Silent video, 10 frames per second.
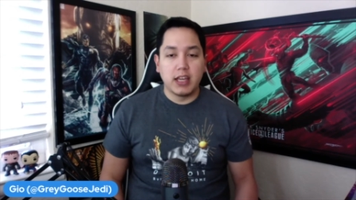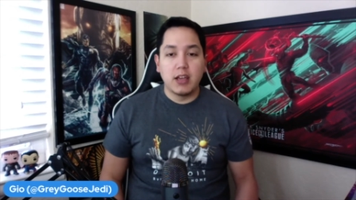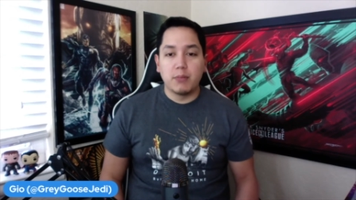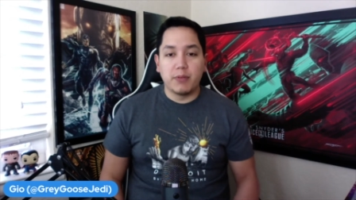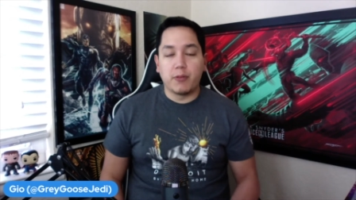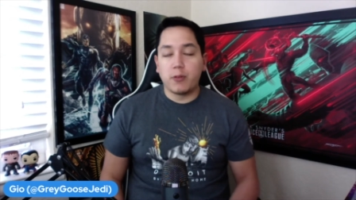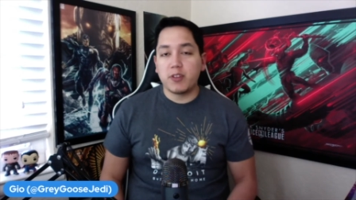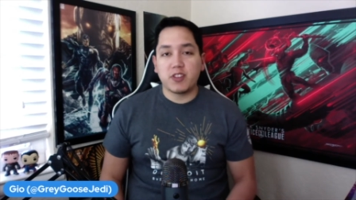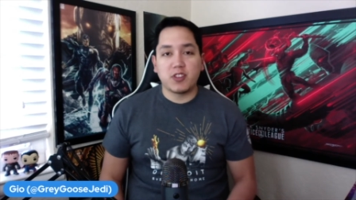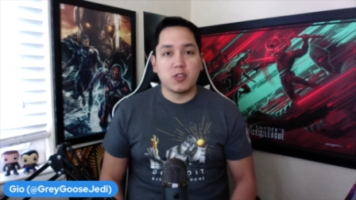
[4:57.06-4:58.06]
before
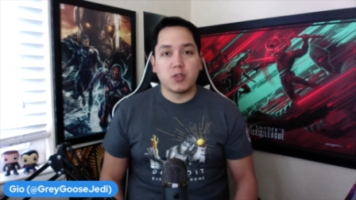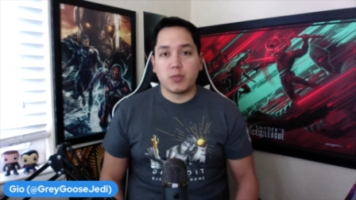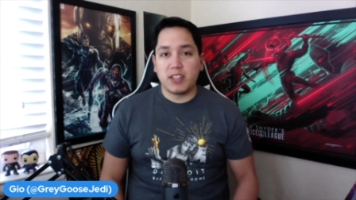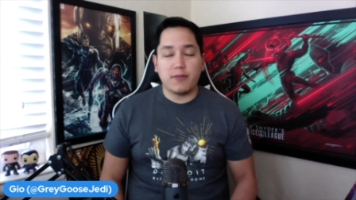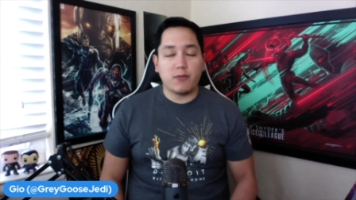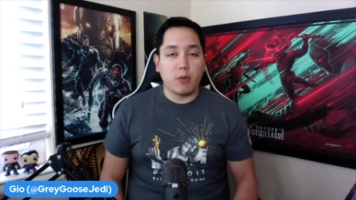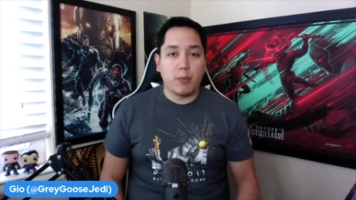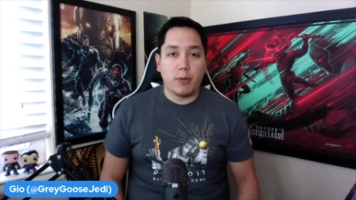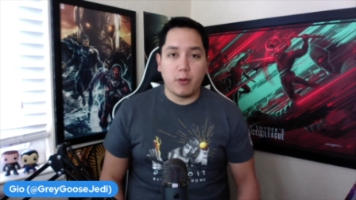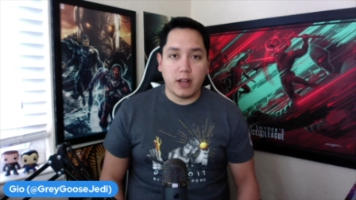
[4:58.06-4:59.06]
this news was even
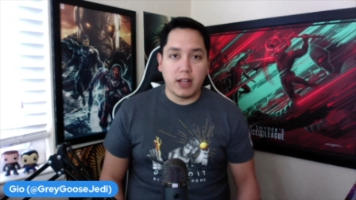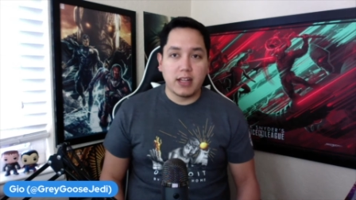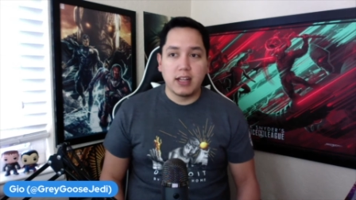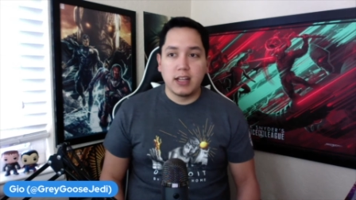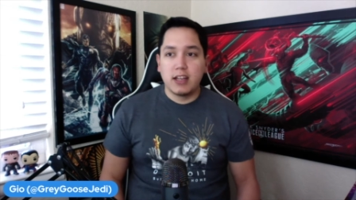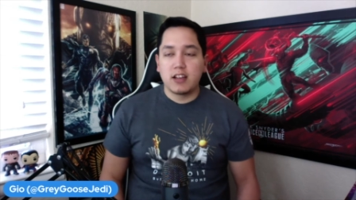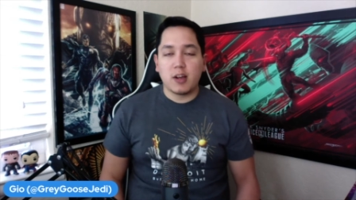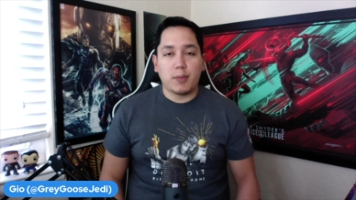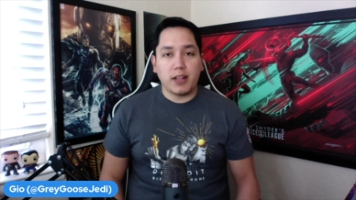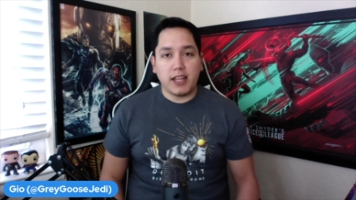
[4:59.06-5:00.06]
reported
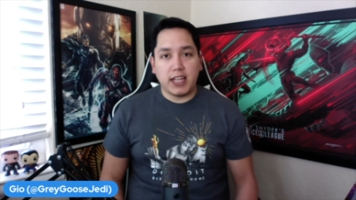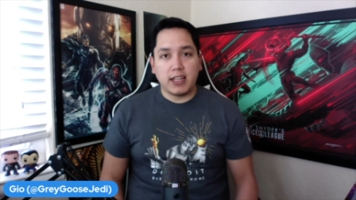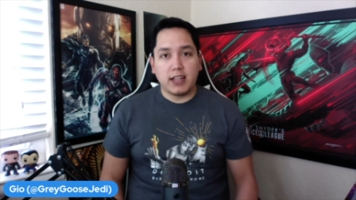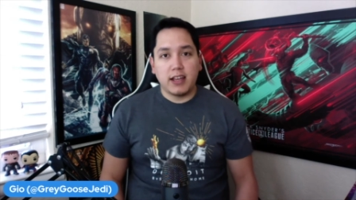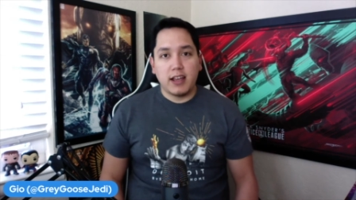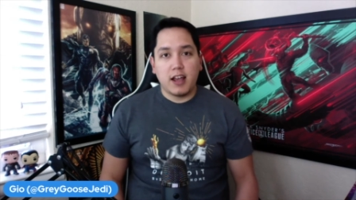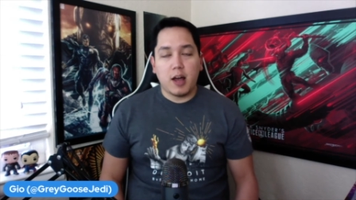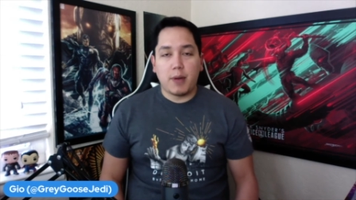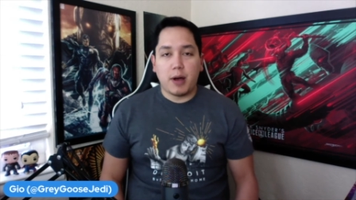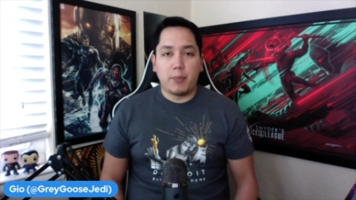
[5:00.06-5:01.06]
complain
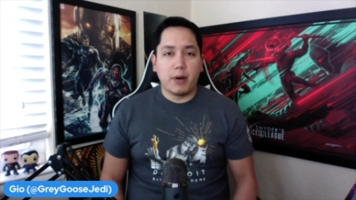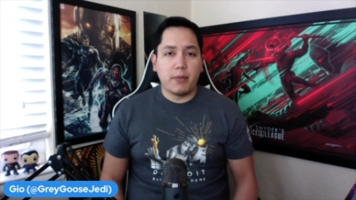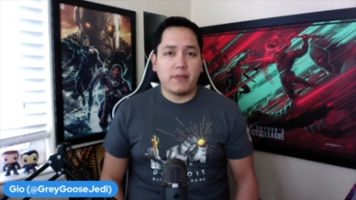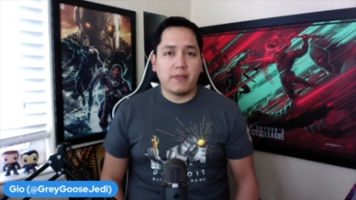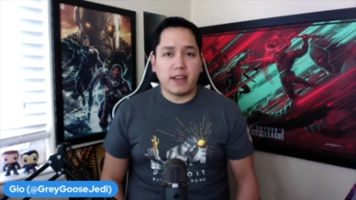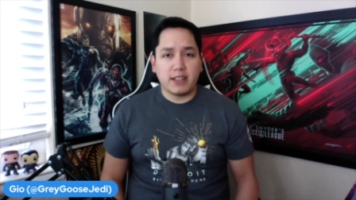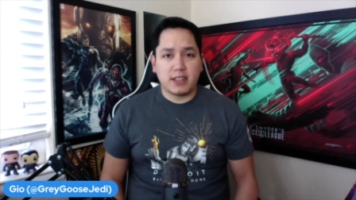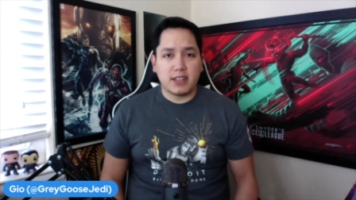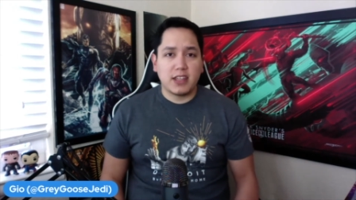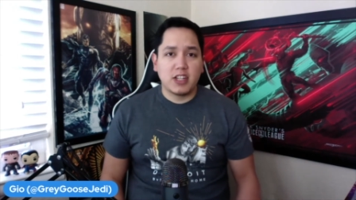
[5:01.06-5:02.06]
about Boba
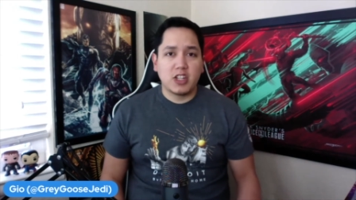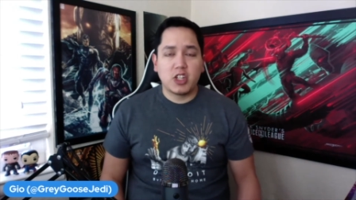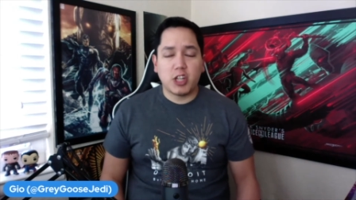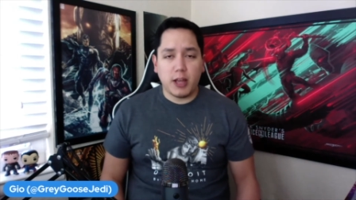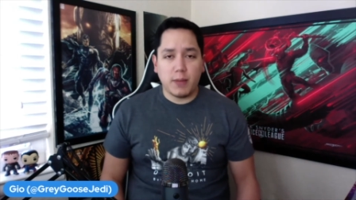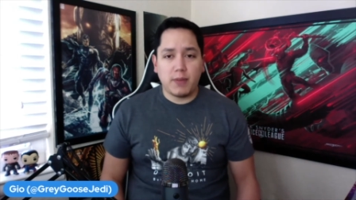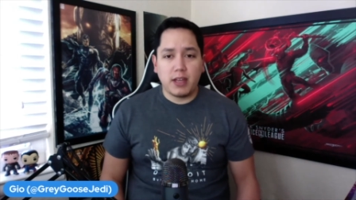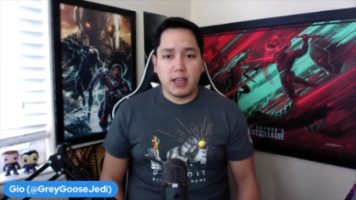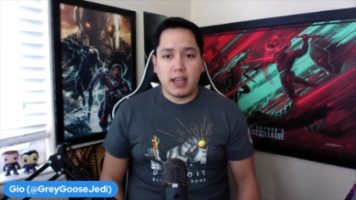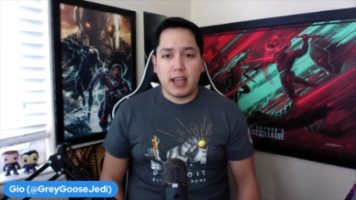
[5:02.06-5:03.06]
Fett's ship
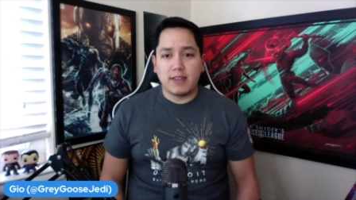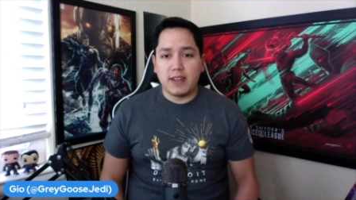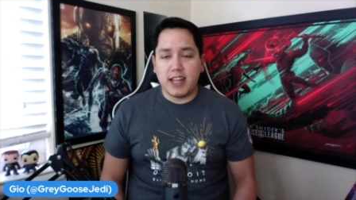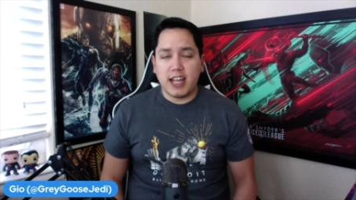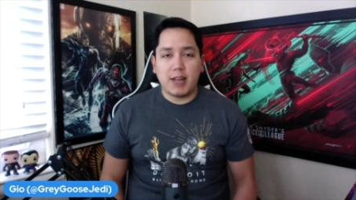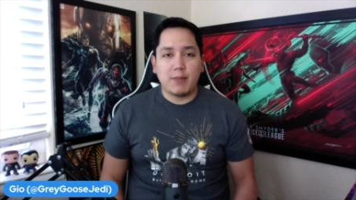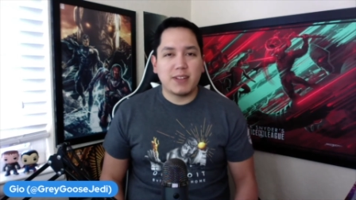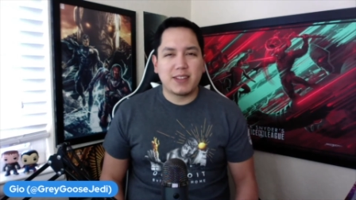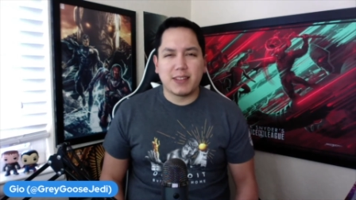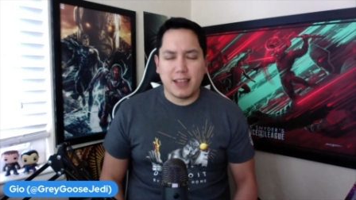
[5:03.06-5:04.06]
and the name
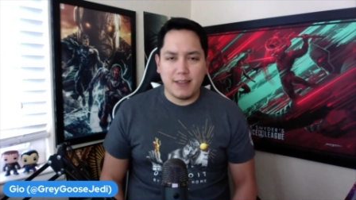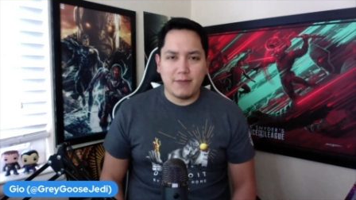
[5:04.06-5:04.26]
Slave